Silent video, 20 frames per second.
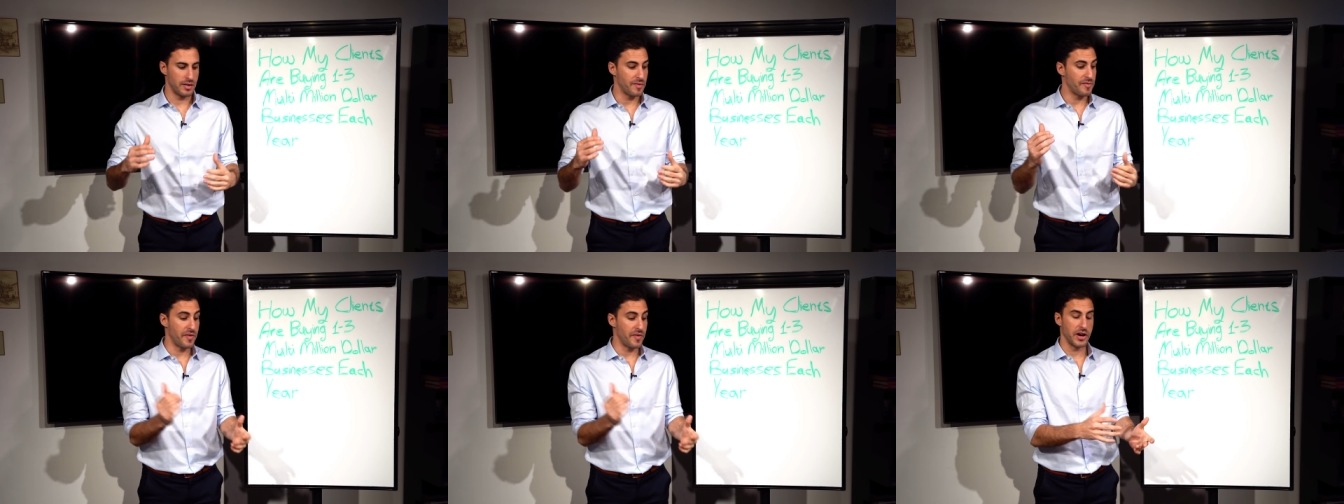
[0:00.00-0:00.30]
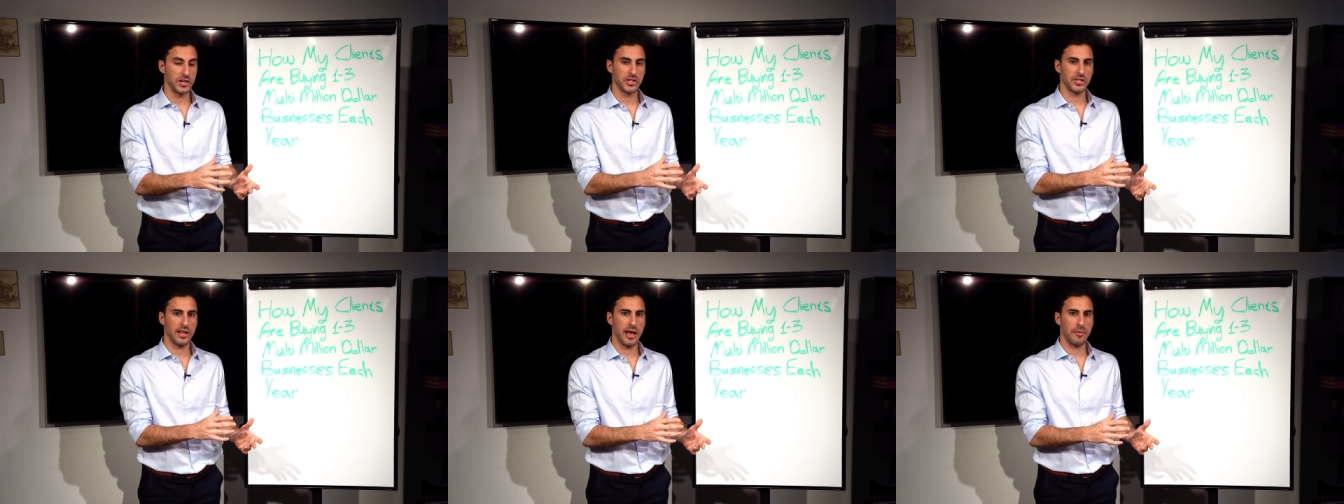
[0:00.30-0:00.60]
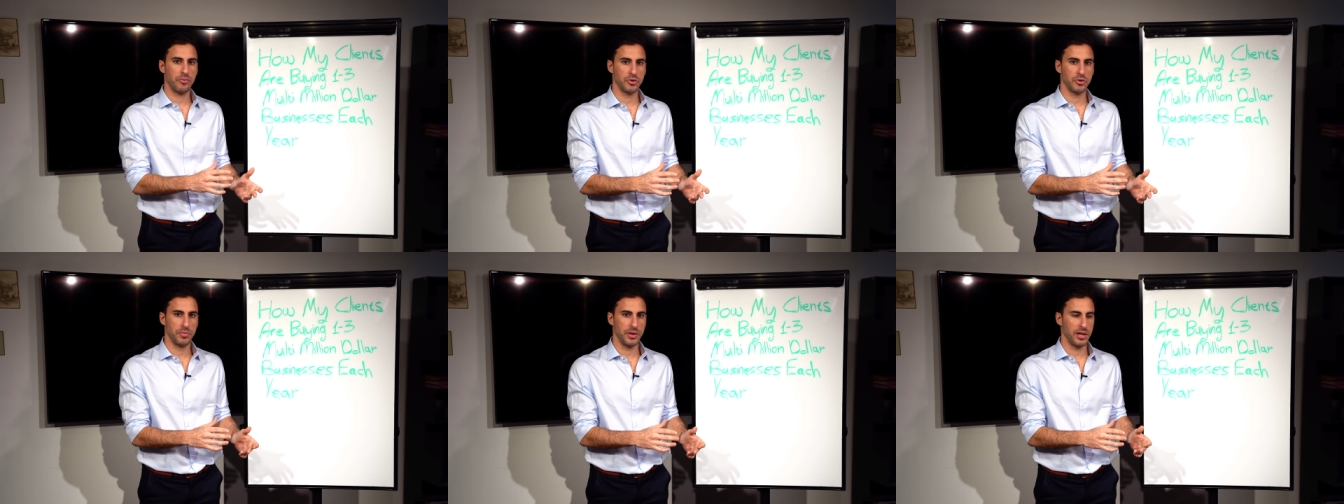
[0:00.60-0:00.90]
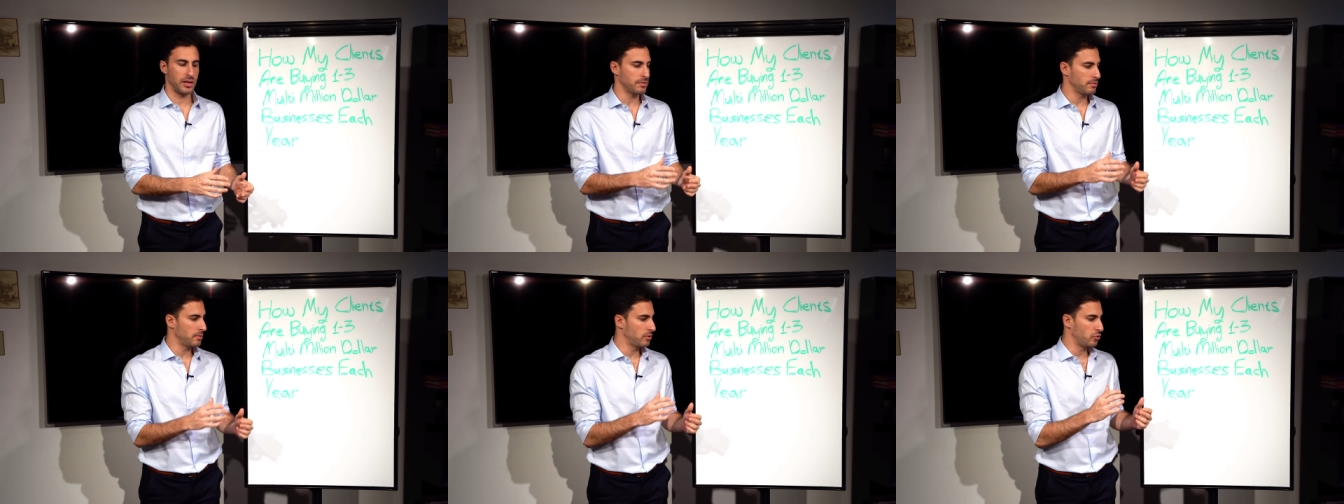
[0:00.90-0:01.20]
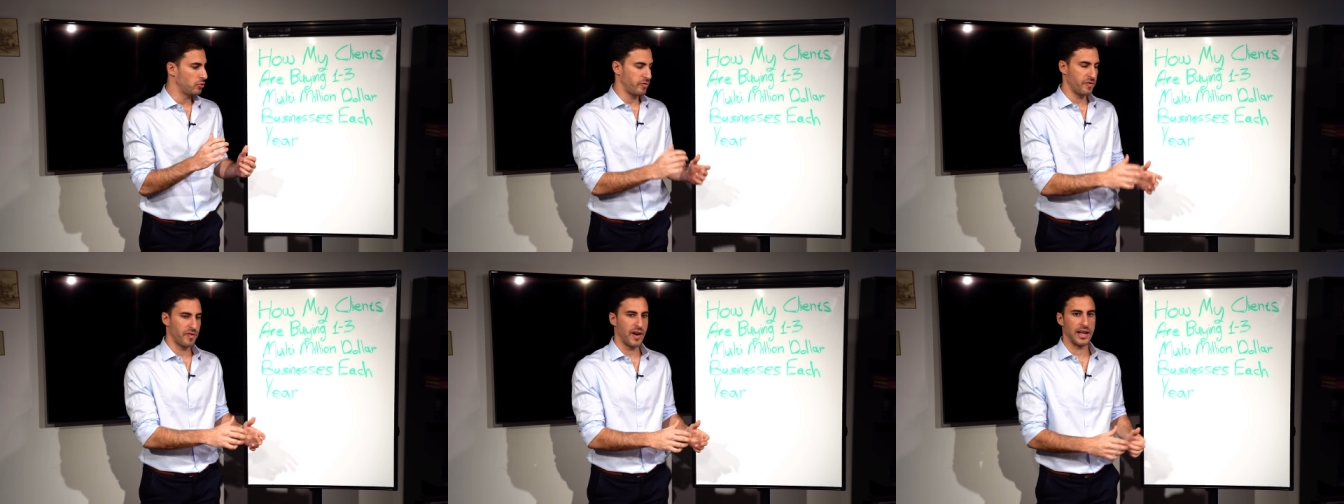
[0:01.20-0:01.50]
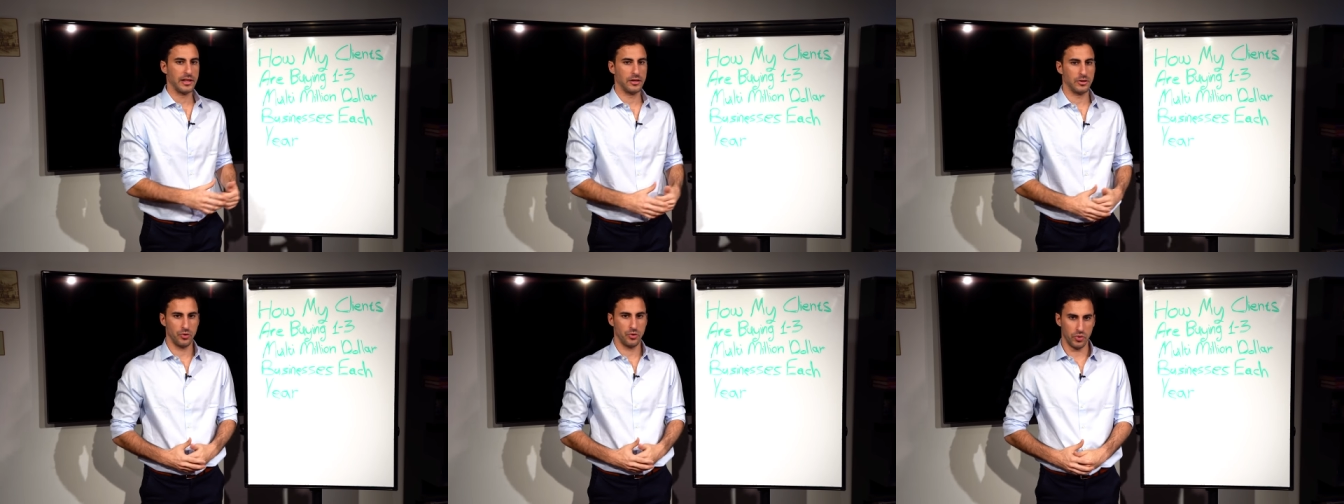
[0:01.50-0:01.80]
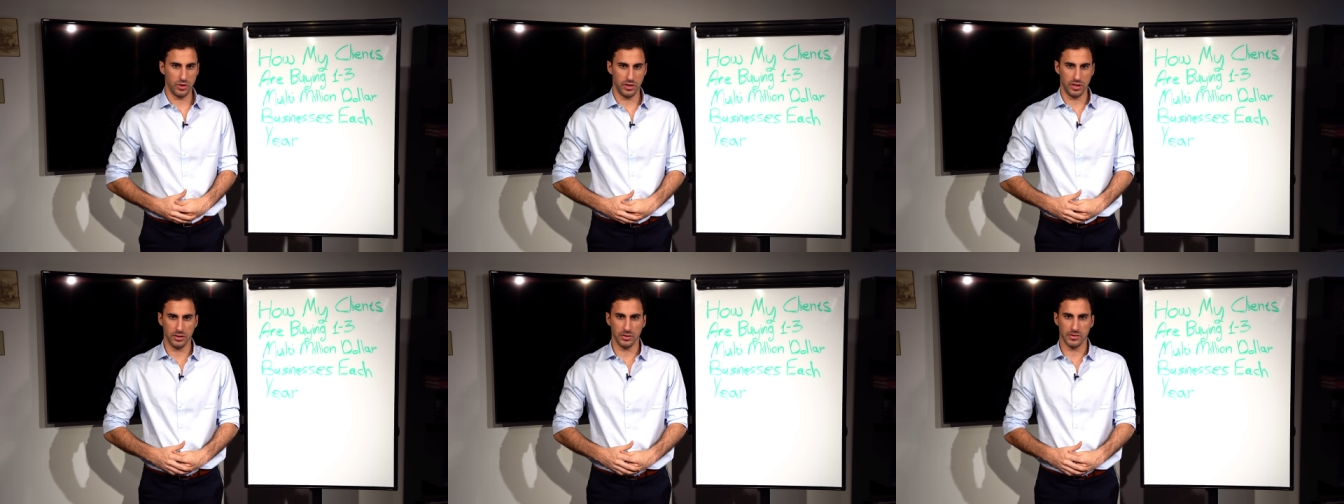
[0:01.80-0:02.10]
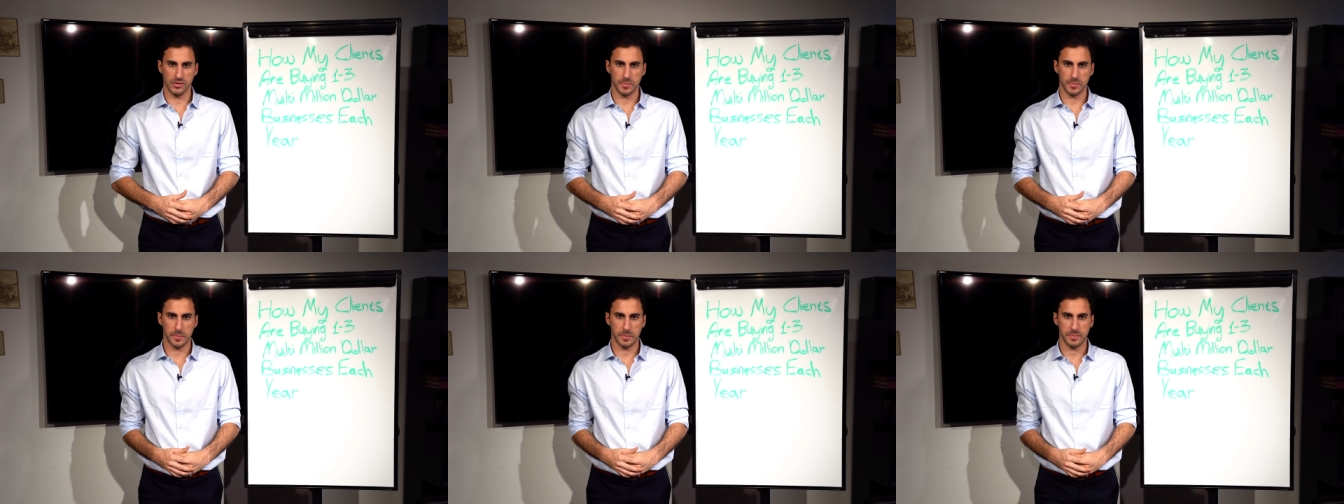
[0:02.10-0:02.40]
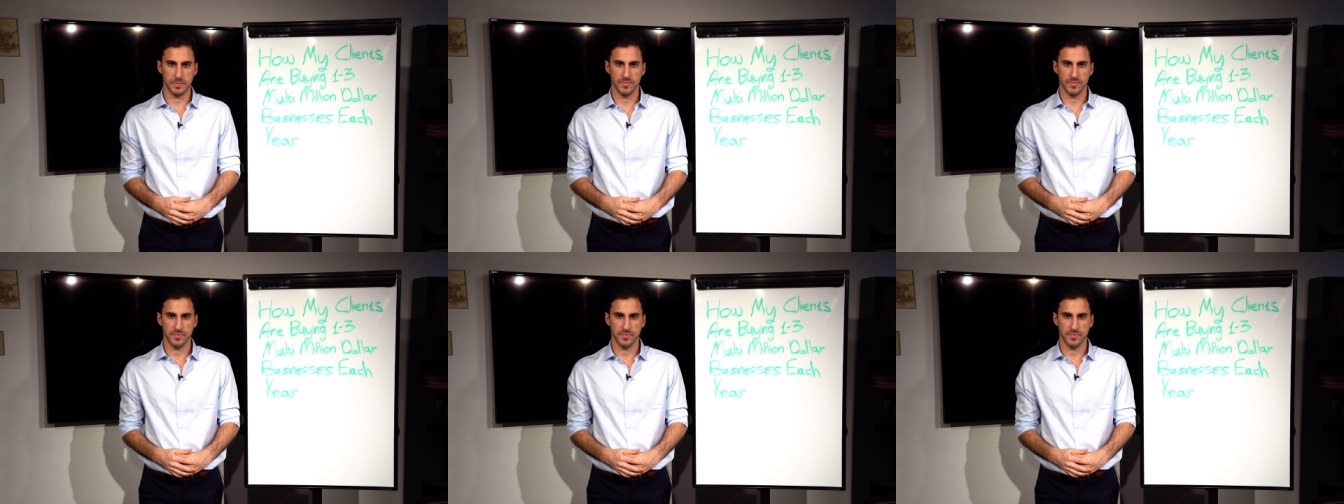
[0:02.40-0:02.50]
the first step would be to find good deals.